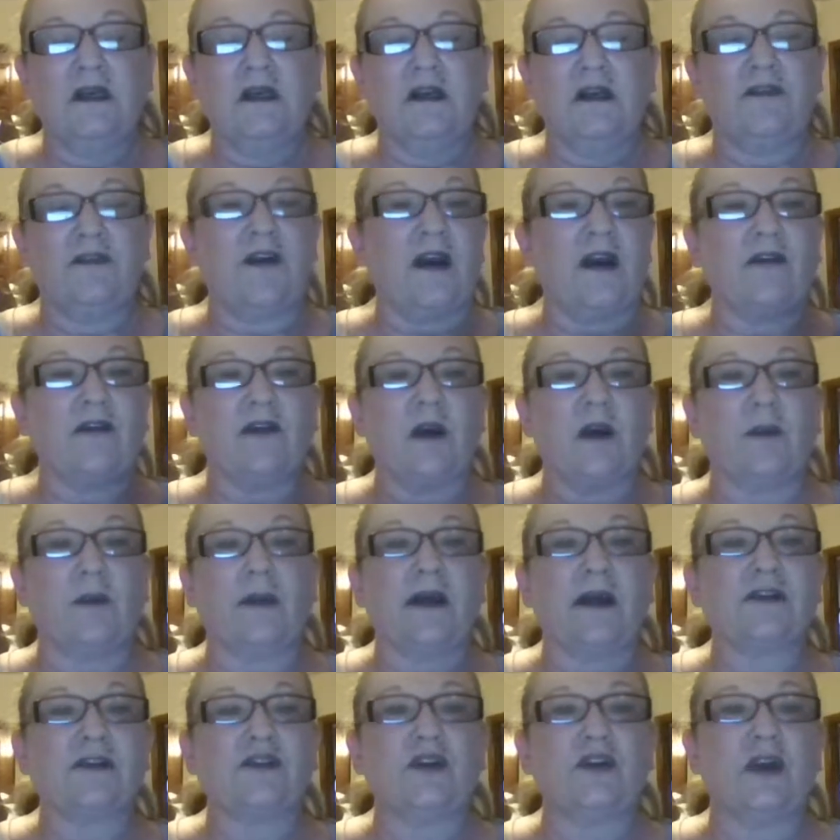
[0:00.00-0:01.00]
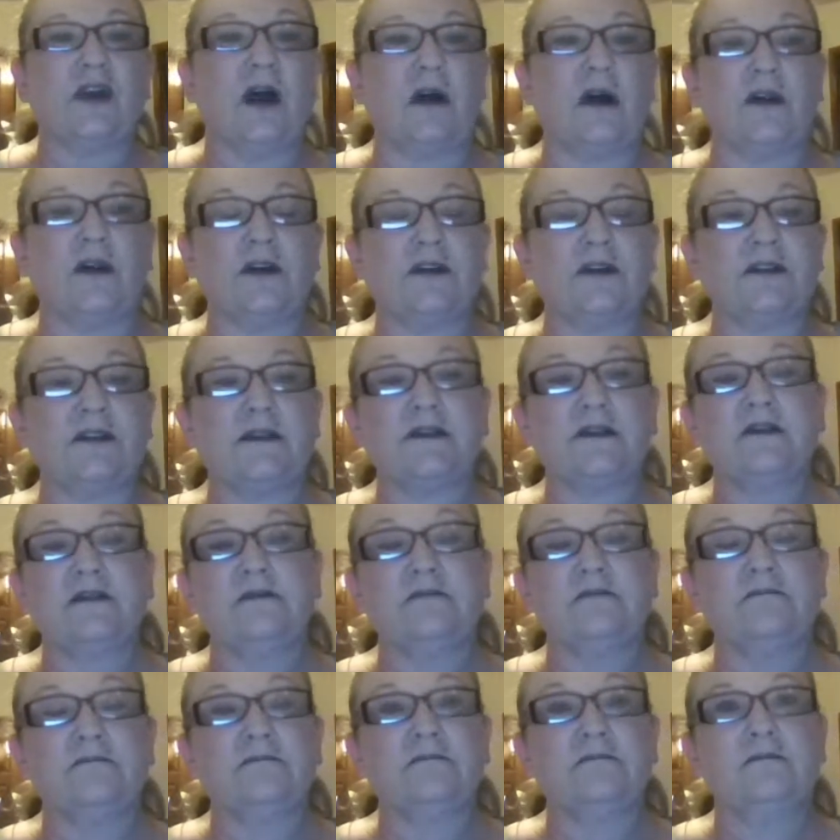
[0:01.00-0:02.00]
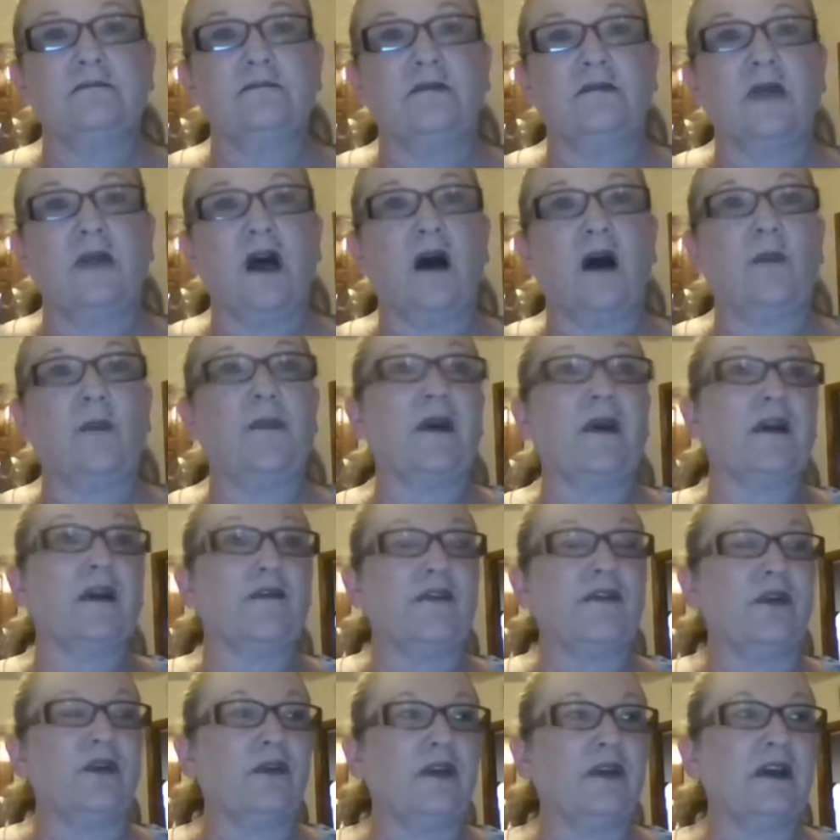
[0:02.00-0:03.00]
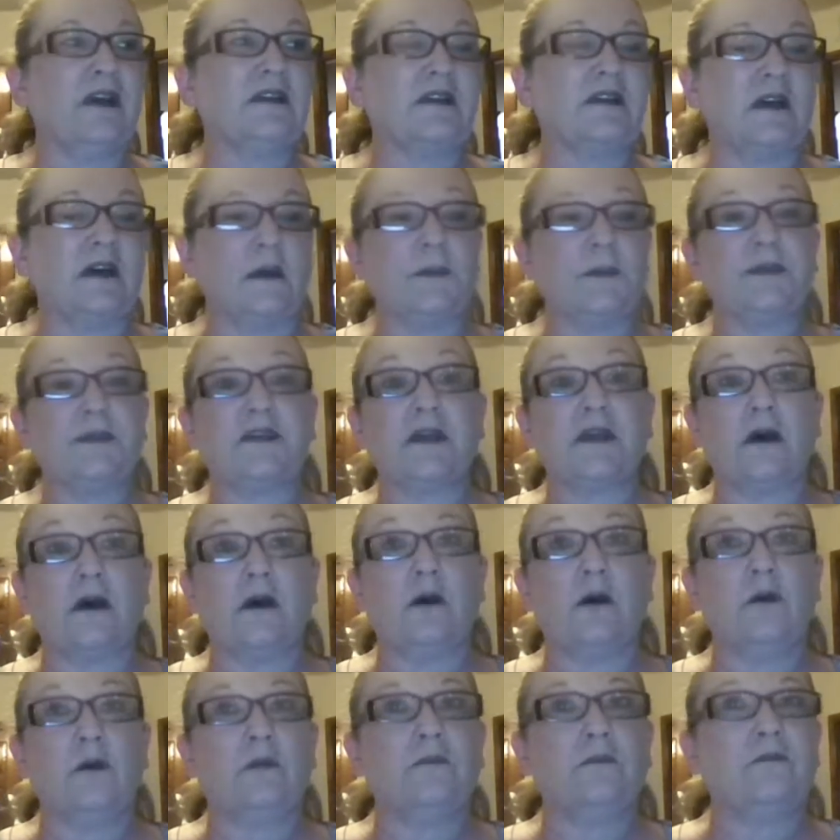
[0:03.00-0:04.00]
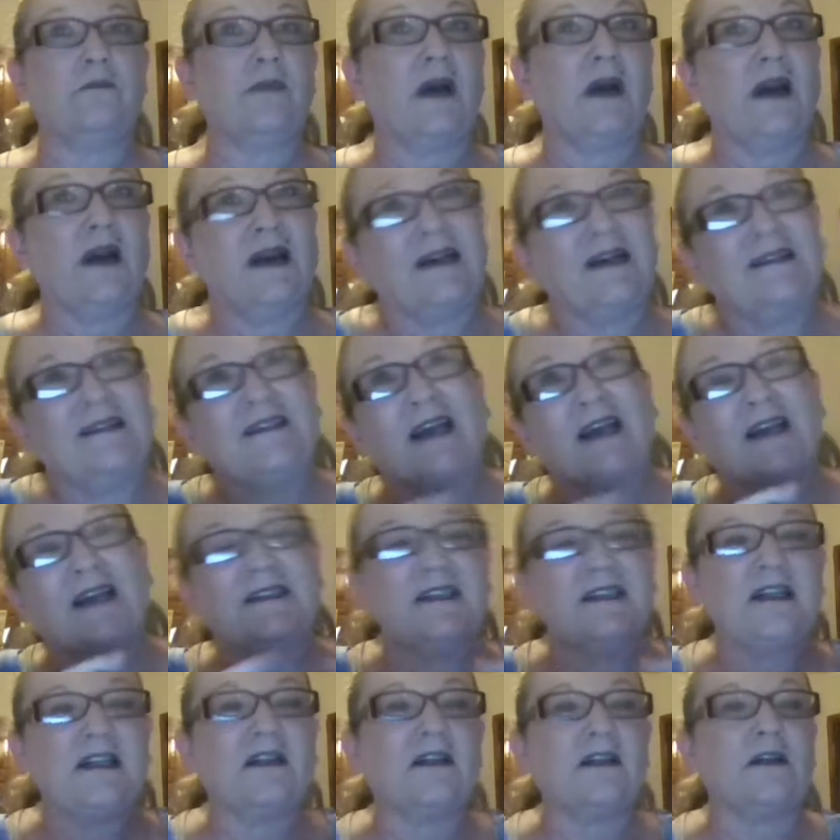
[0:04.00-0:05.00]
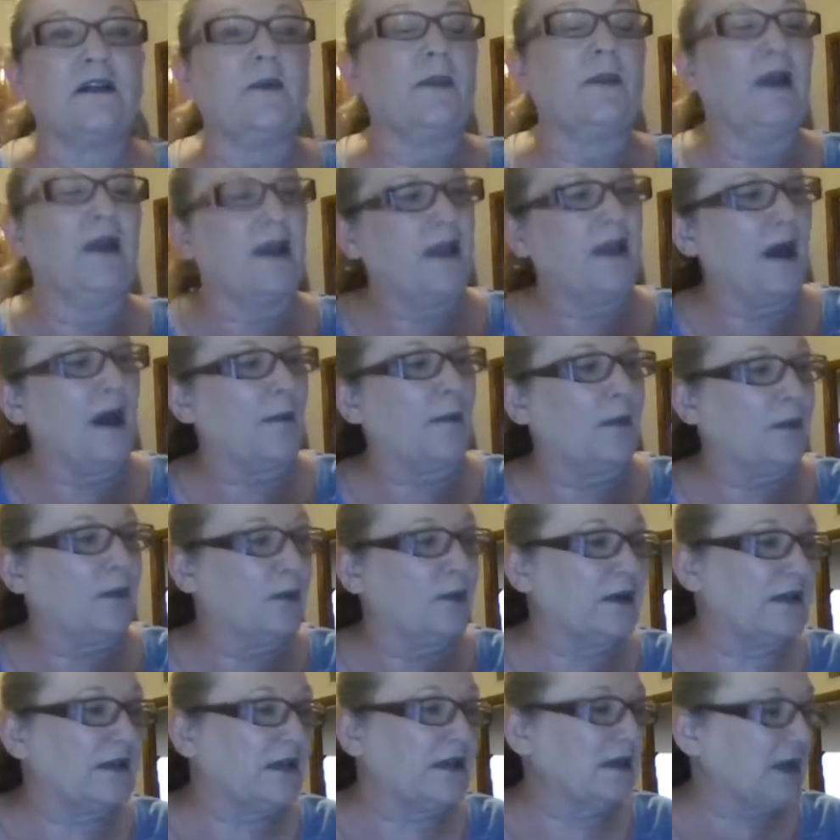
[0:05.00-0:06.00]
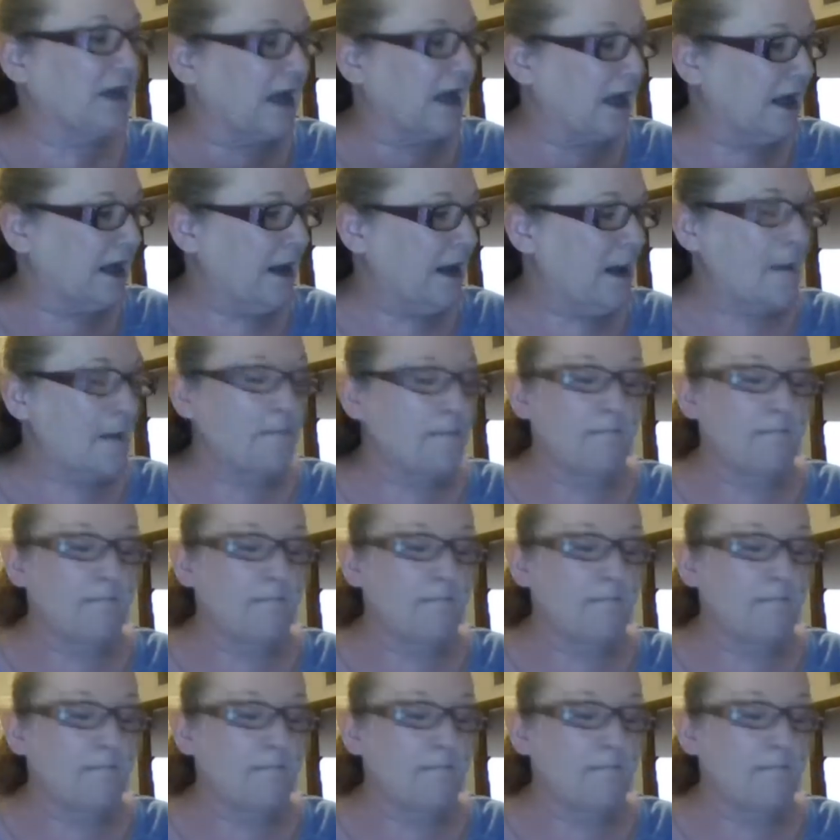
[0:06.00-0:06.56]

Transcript: if I have a couple extra dollars, I'll pick a few things up. So I did a little bit of that, but recently